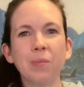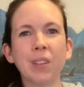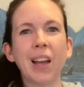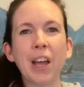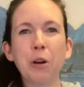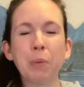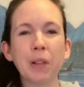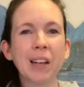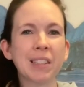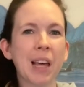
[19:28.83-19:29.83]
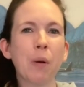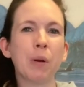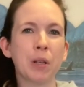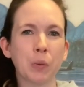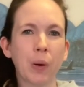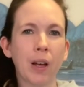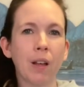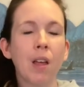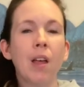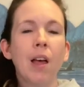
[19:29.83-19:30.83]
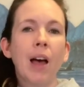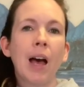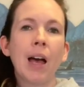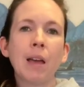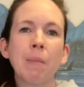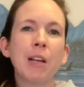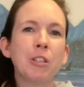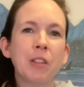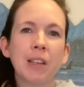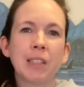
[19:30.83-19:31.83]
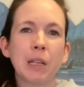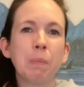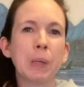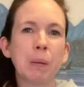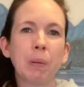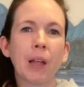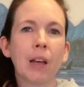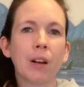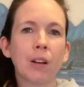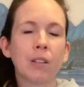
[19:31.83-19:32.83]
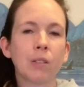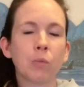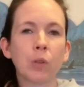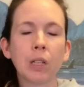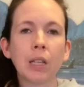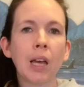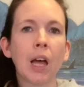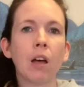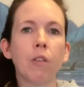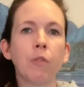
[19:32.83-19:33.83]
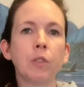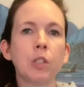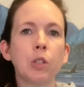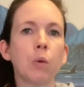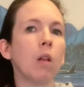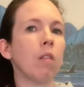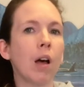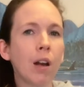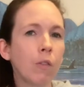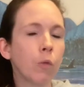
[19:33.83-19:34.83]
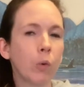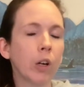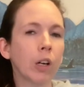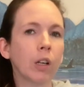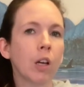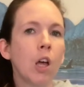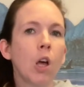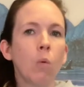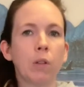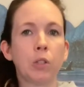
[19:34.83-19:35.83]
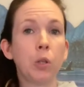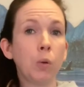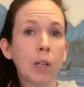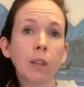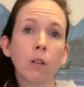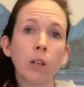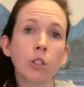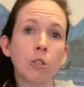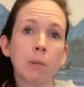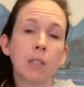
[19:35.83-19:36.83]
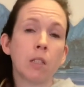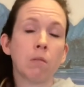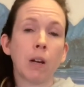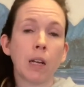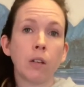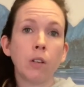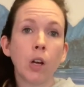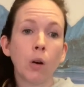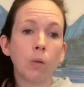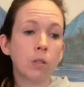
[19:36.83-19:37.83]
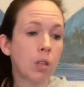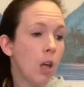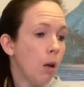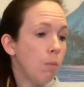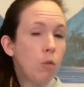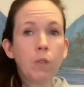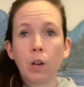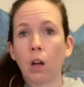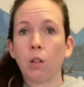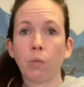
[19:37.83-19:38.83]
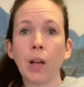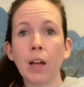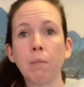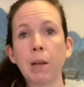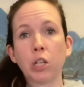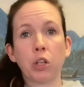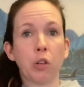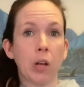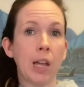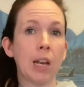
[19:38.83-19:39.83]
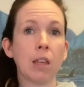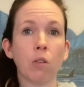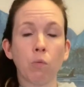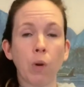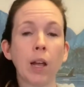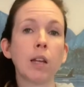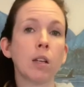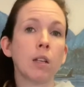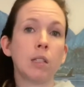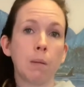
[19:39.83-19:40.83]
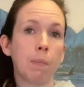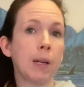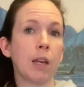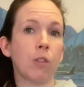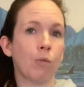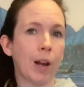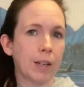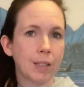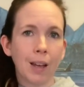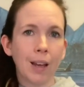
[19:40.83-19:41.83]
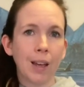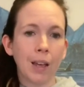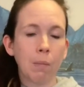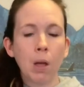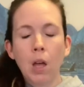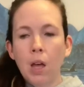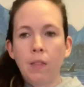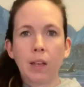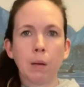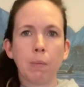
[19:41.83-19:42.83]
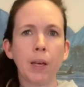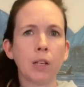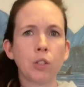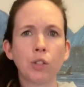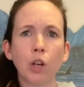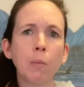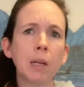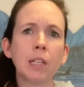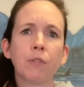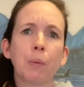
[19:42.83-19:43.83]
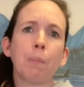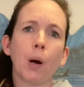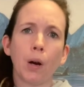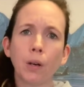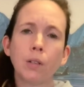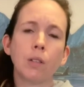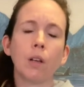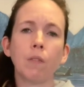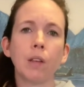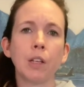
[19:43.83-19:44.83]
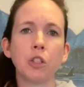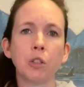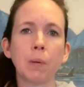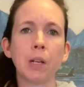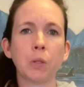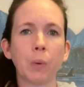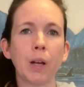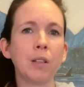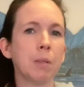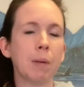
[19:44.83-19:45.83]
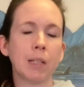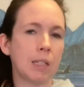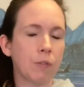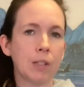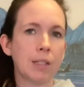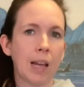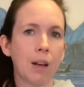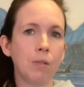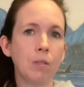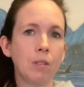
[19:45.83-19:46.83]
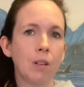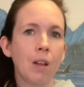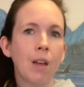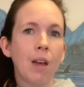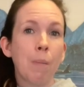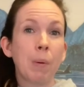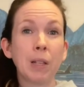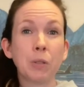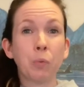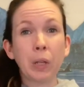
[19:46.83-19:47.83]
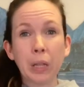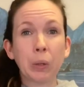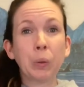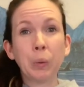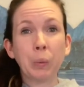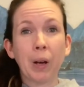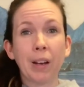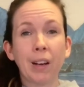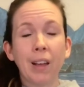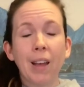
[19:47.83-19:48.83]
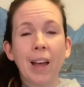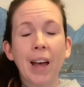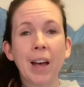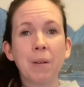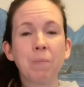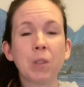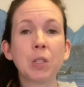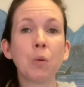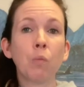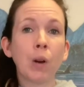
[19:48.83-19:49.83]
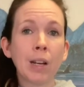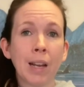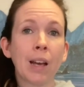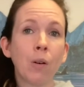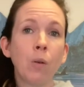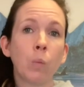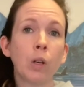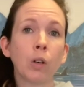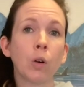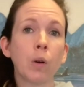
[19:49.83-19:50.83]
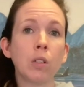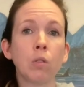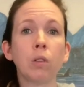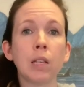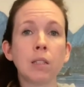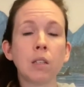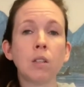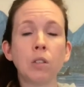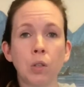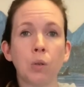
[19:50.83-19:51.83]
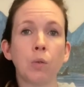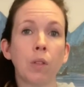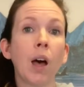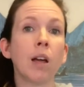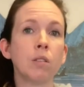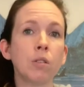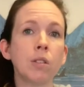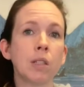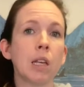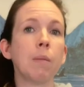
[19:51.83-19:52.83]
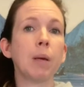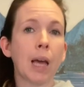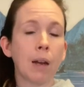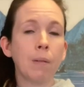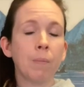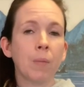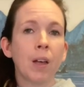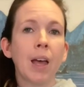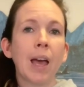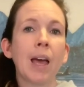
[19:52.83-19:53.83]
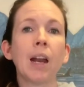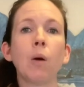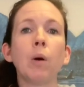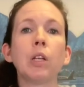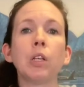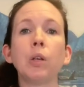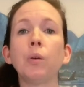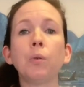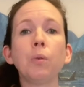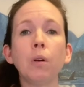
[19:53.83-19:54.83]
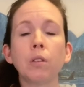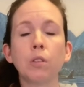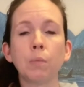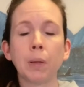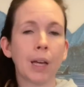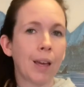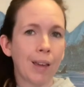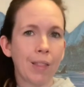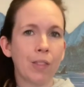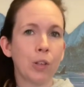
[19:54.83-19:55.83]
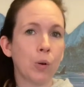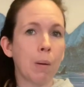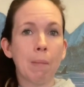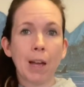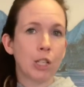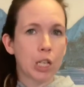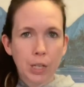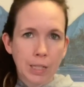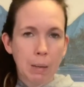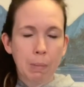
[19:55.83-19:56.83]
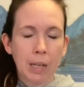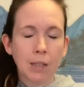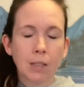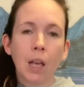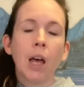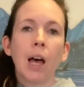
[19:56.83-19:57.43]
I hope you liked that one as well. I imagine that timpani players really have to do a lot of work with tuning their instruments to the right note, moving all around, make sure they're hitting the right timpani at the right time. They can play in so many different parts of the instrument as well to make different sounds, but it's a really cool one. So right now we are going to listen to the Hunter's theme again, and I want you to play your imaginary timpanis.